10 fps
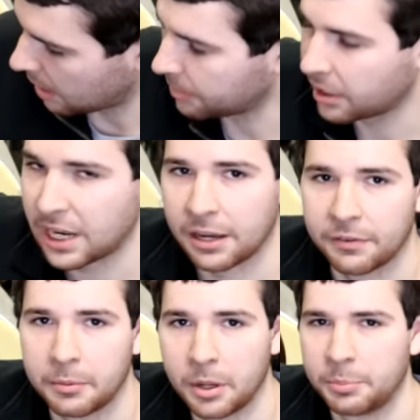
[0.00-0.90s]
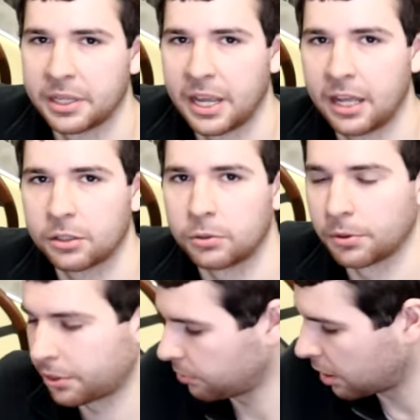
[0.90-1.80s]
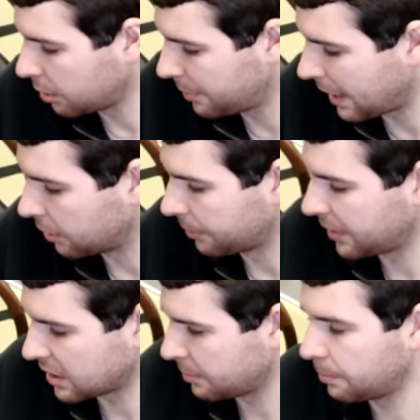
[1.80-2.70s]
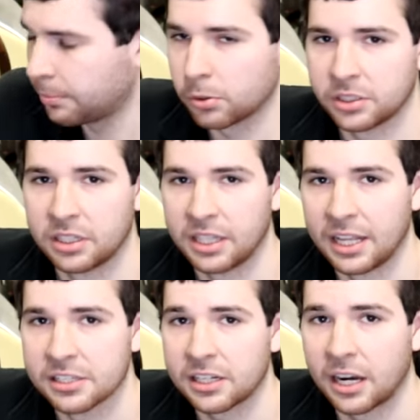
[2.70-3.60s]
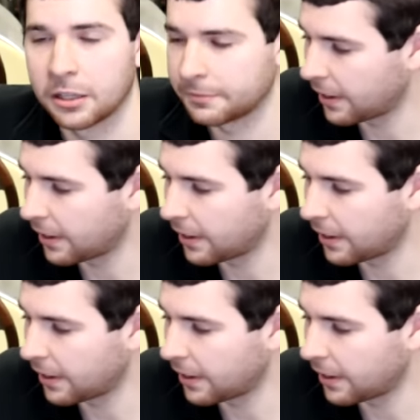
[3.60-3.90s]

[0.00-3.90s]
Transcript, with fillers: I'm going to have a, a, mechanical throttle pedal that's bolted to the inside of the